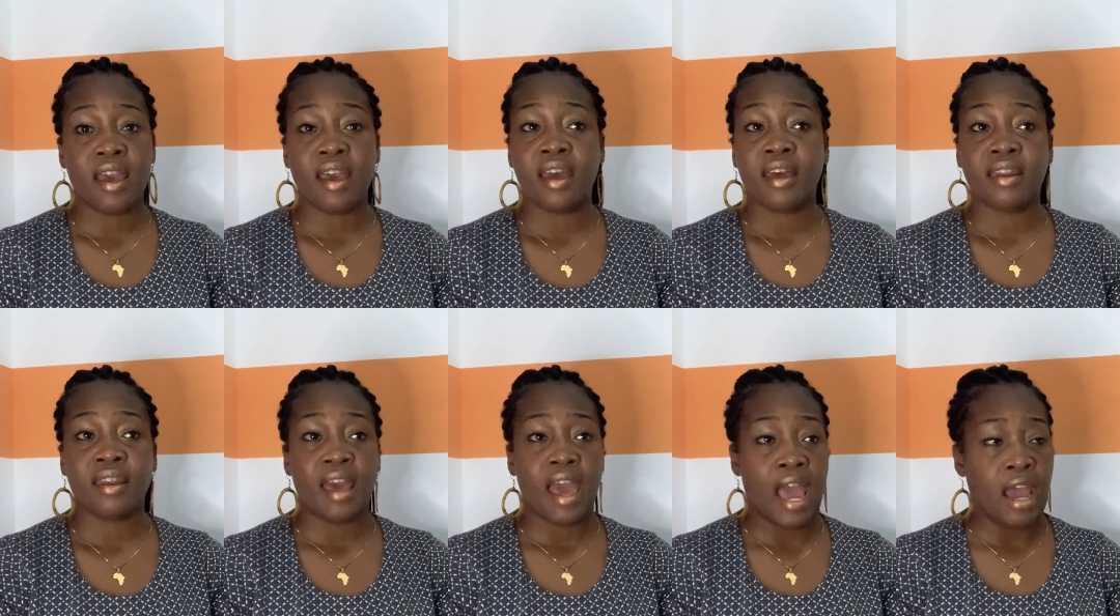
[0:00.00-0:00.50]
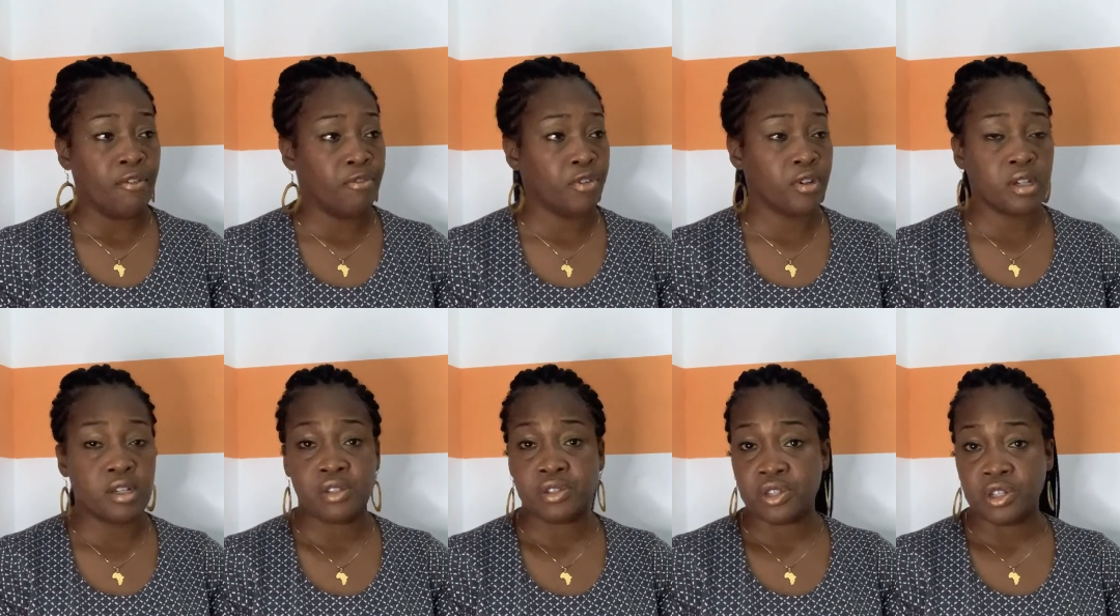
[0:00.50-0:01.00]
and
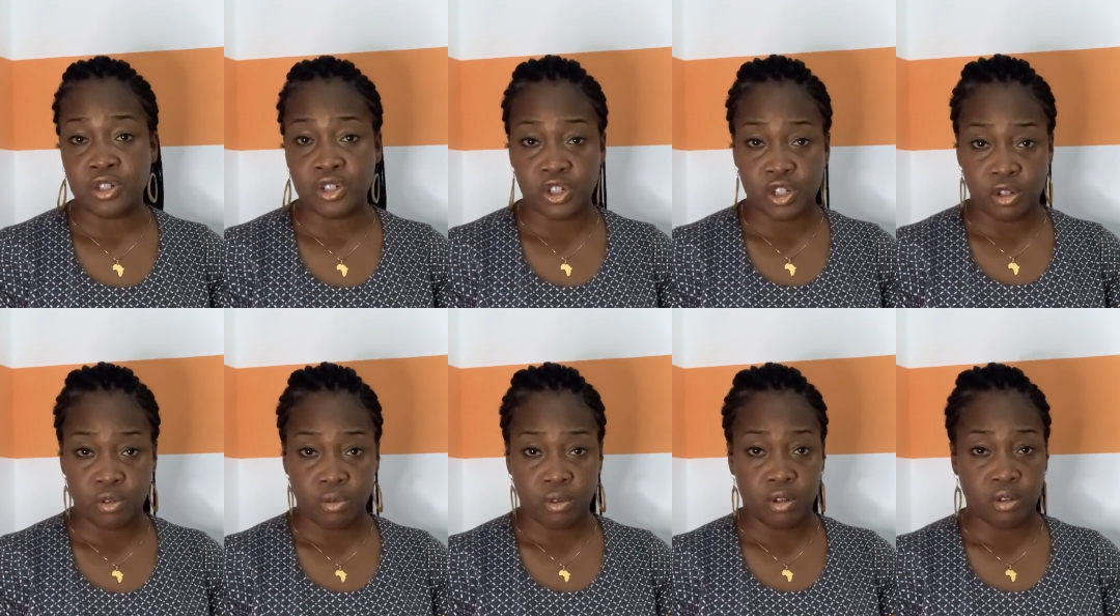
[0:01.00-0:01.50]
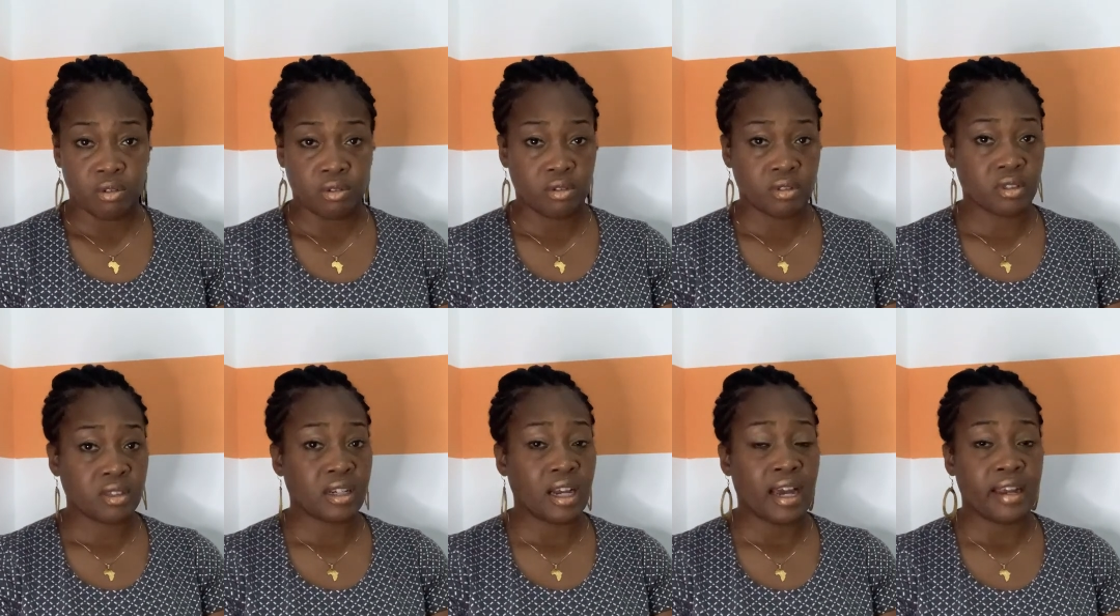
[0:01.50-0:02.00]
Africans in general.
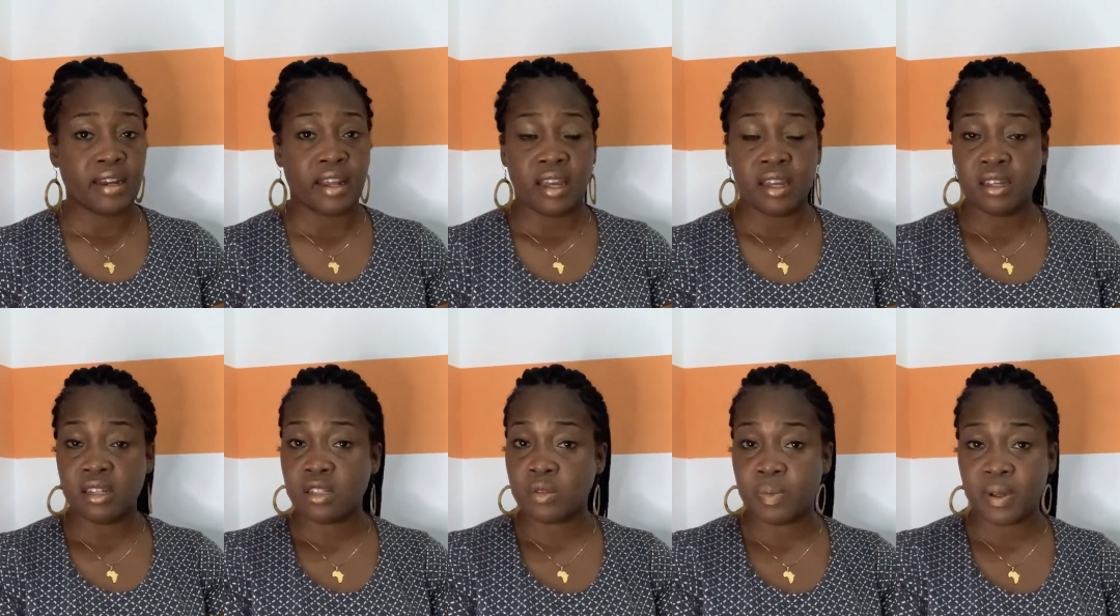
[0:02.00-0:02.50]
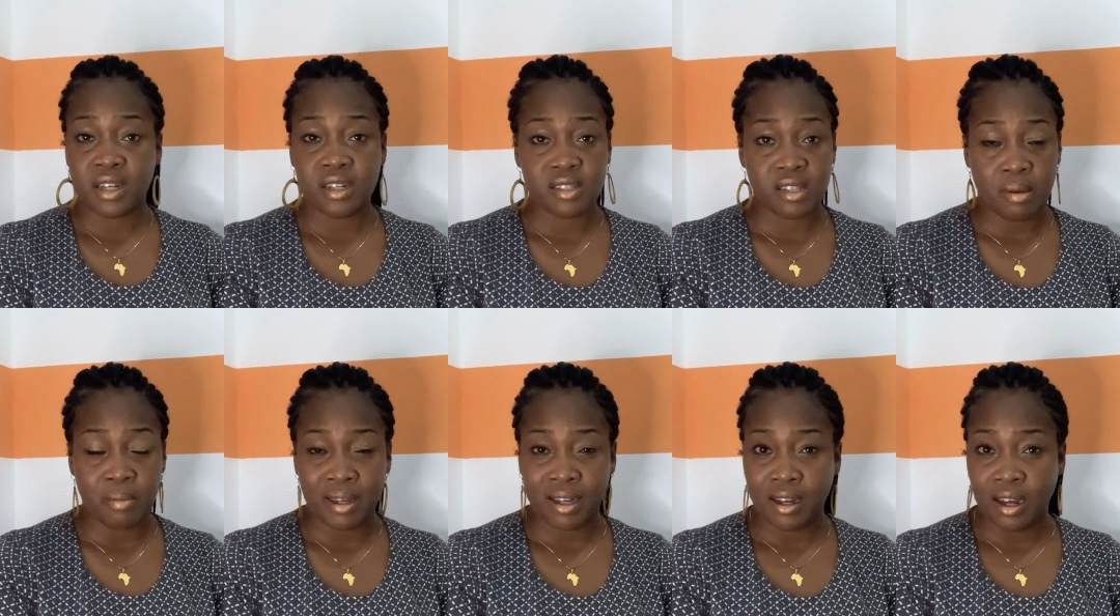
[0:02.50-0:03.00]
Ghanaians,
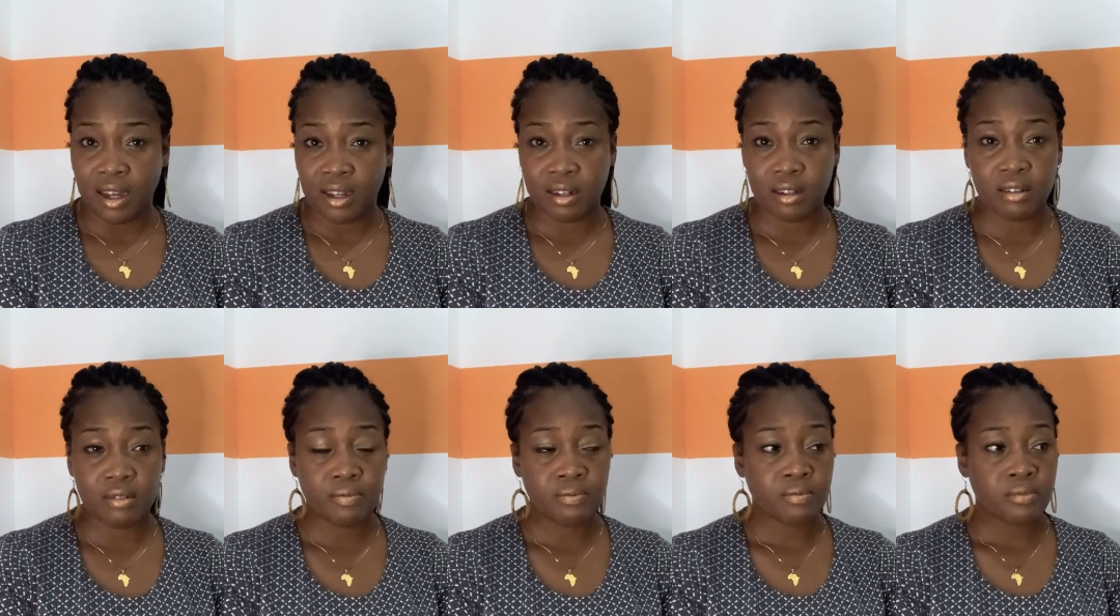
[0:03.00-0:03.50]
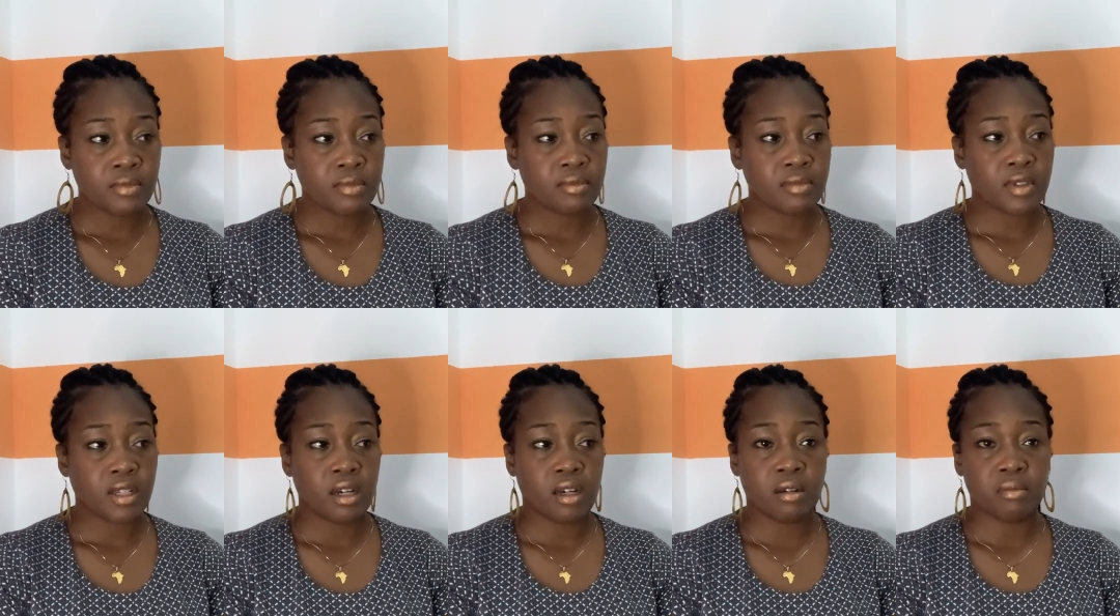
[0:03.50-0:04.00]
because I'm in Ghana,
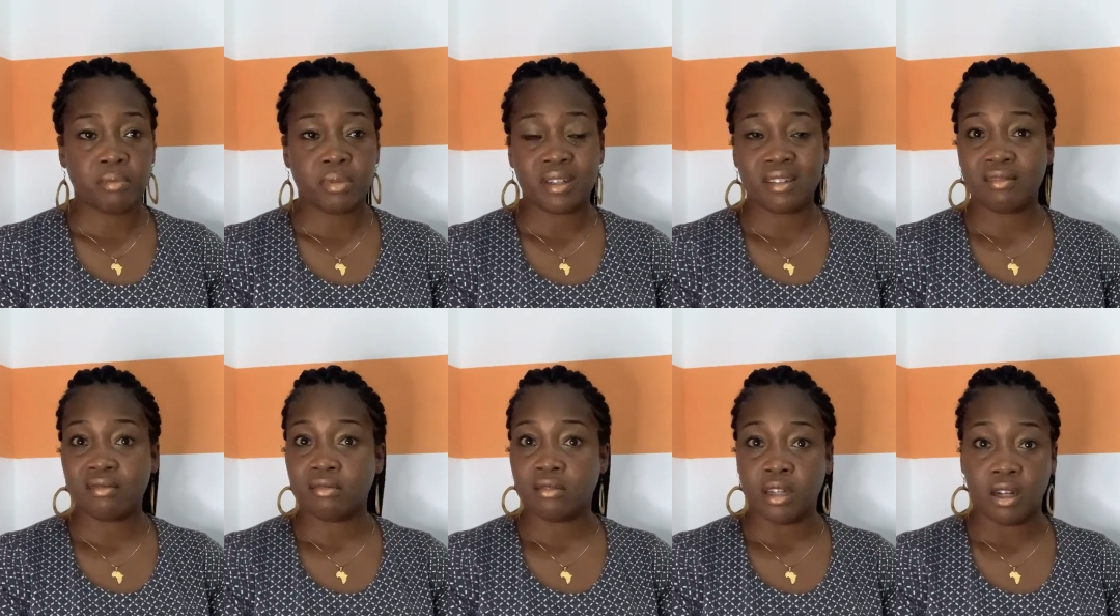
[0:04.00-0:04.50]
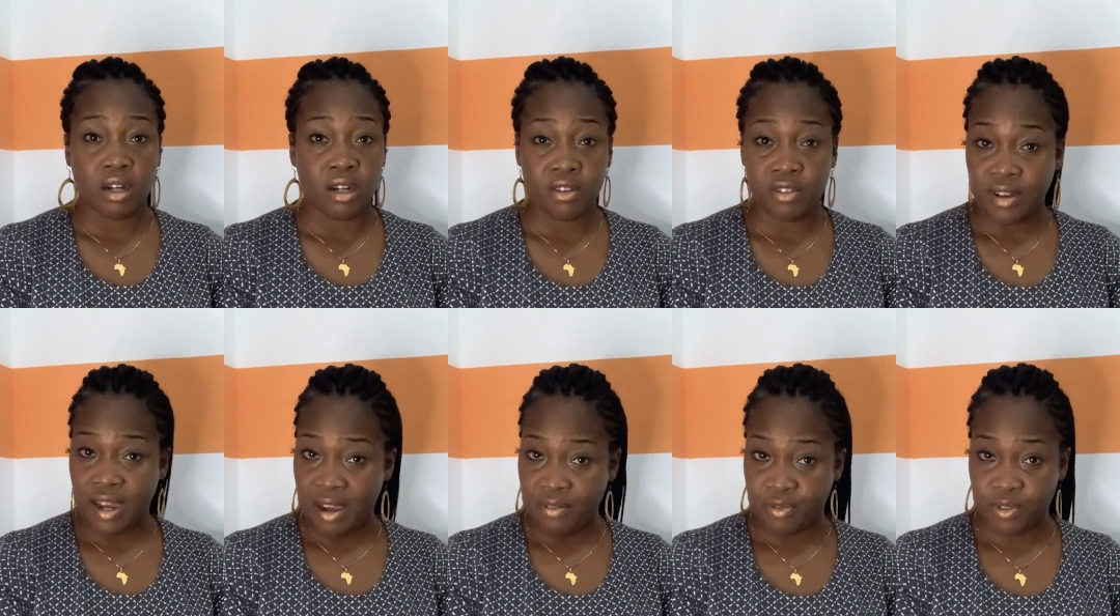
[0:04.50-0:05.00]
but there are
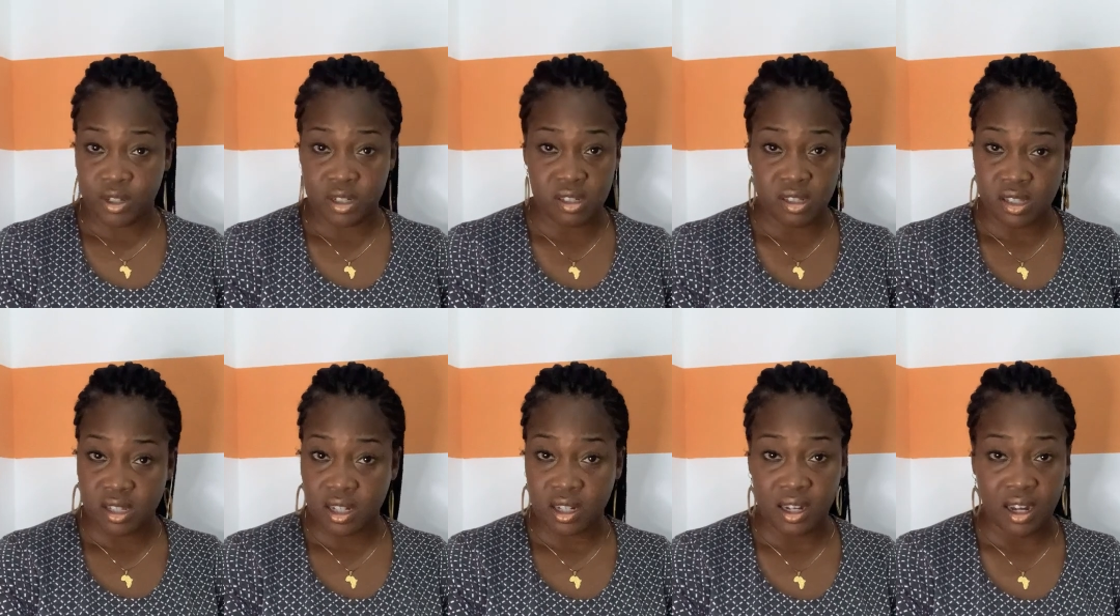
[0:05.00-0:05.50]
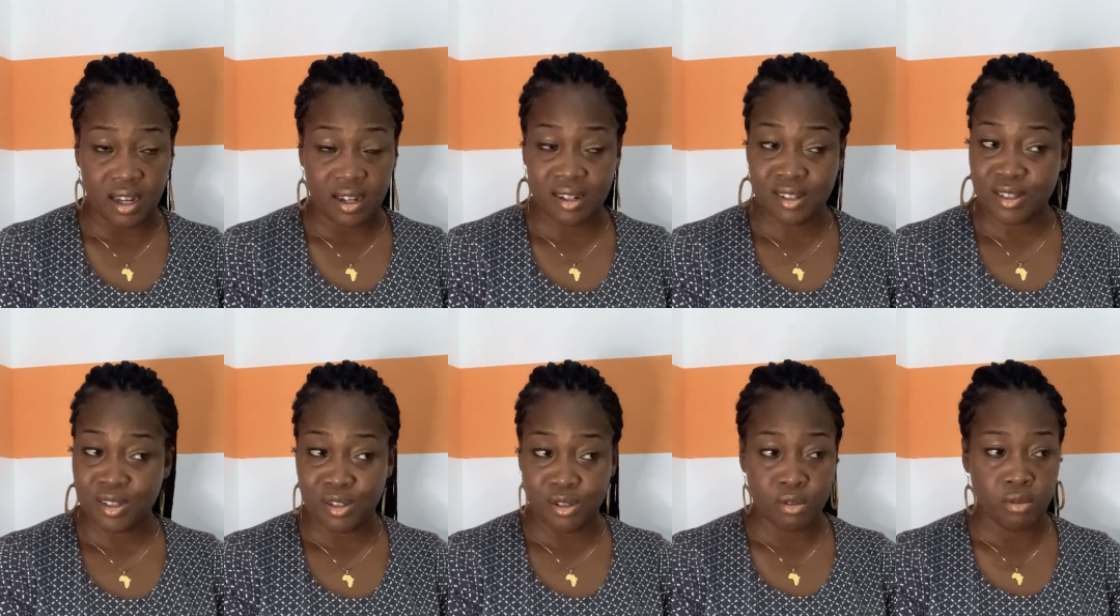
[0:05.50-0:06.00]
other Africans in
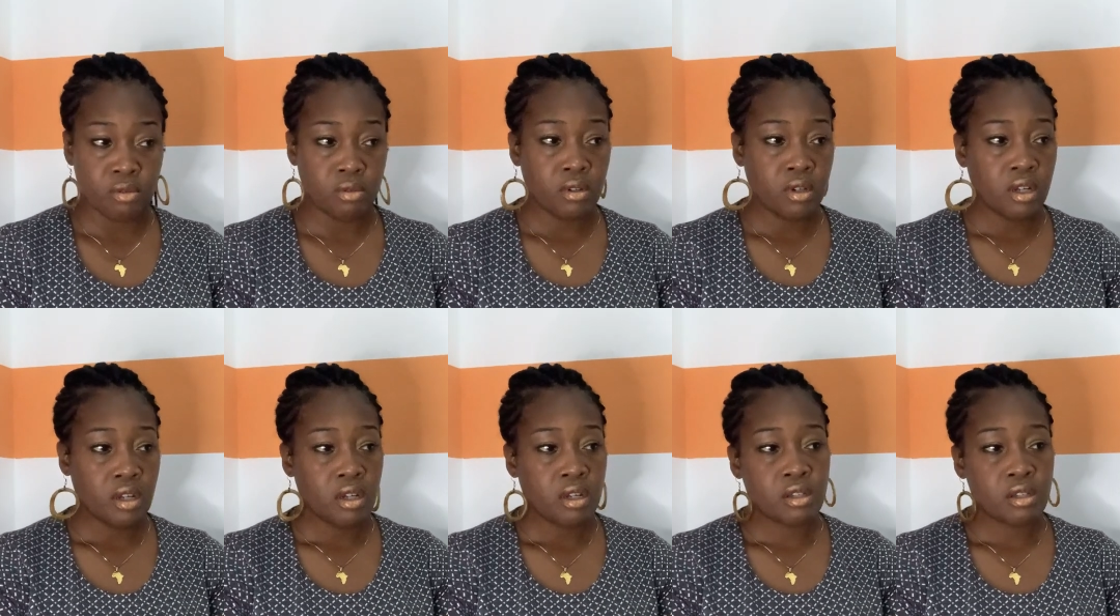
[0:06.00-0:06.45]
Ghana too.